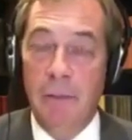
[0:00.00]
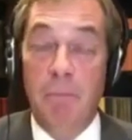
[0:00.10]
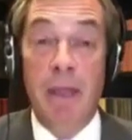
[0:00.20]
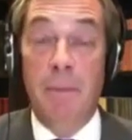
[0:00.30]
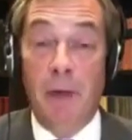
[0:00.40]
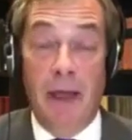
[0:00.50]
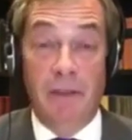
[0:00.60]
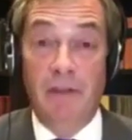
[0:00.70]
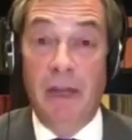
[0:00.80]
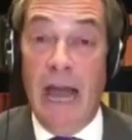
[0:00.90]
People like the
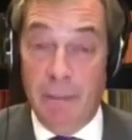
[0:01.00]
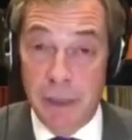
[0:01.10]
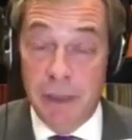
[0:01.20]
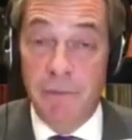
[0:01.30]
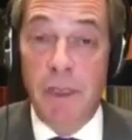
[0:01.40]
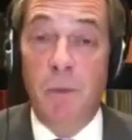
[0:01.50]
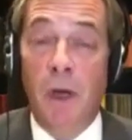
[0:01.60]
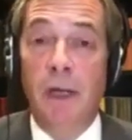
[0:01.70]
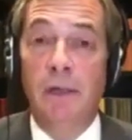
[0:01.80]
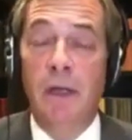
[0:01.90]
Phil Hammonds of this
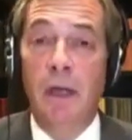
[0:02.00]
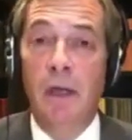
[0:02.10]
world,